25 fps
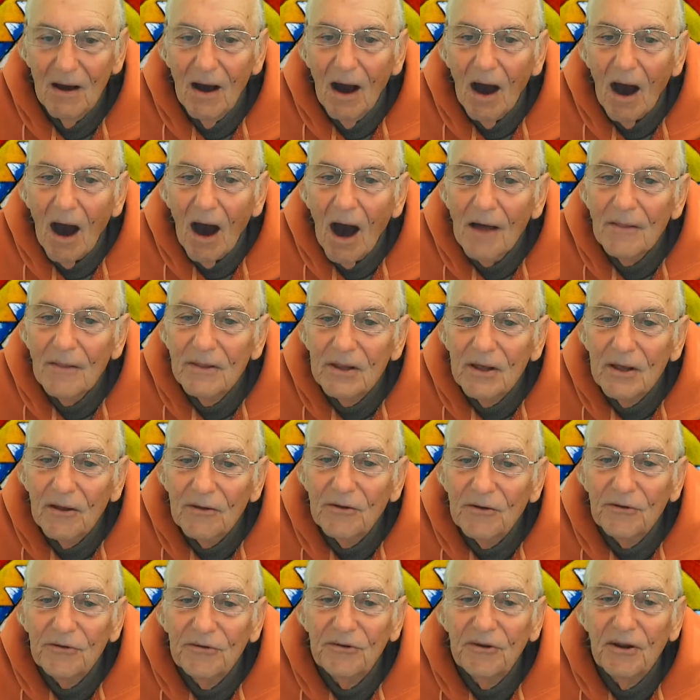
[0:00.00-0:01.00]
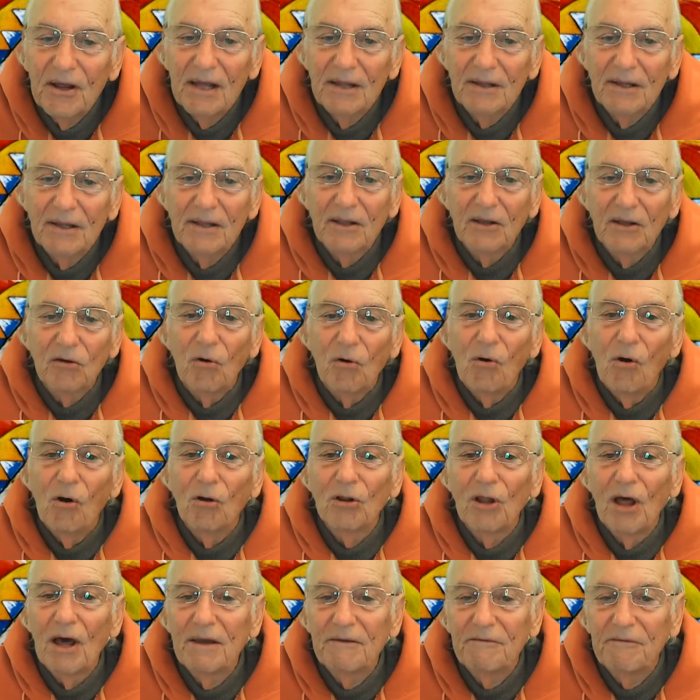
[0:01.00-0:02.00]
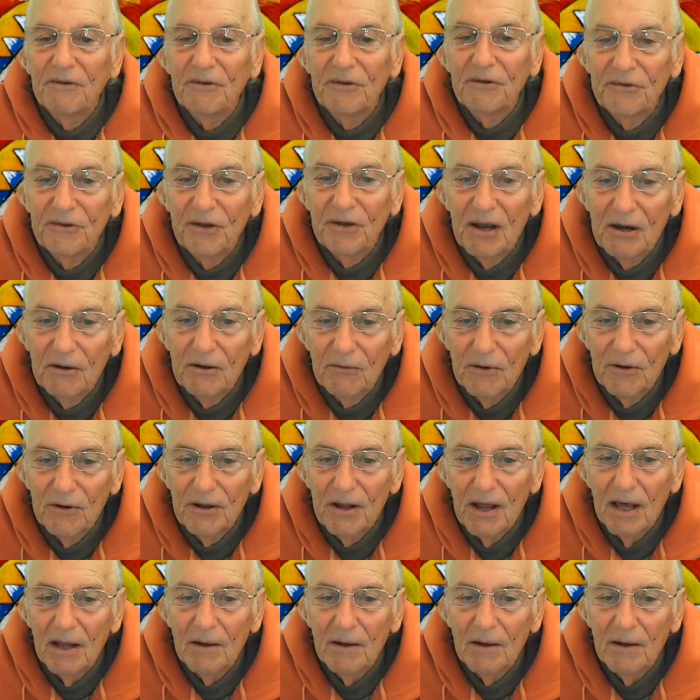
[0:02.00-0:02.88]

on the understanding that all life is sacred,